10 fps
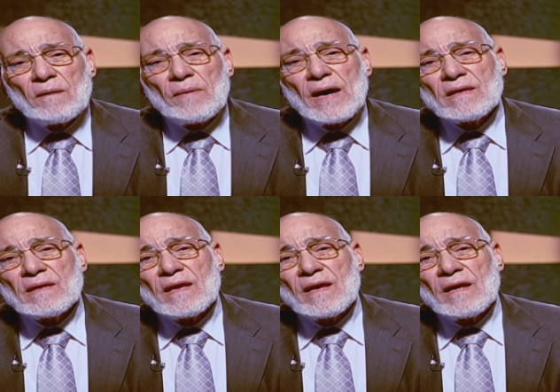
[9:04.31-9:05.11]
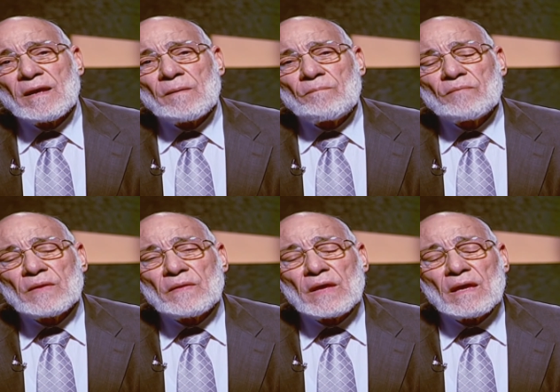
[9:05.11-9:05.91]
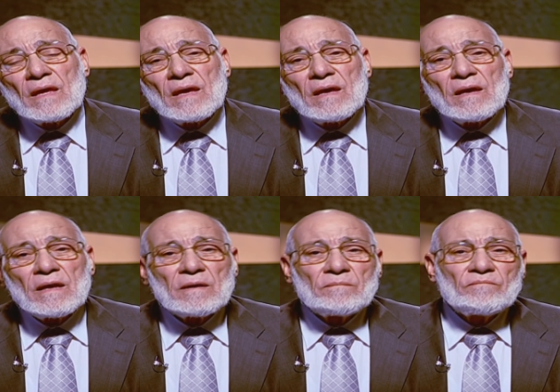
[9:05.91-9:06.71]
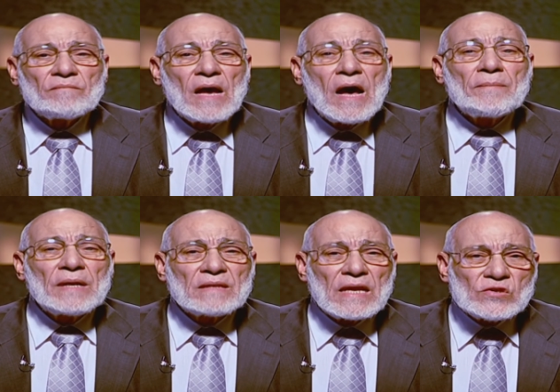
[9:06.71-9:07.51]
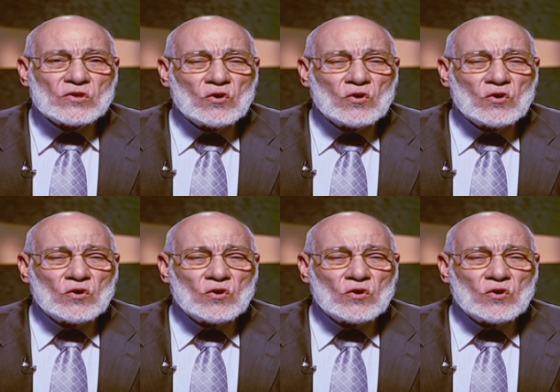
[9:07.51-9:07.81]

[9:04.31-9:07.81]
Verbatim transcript: by uh, the uh, Hubble telescope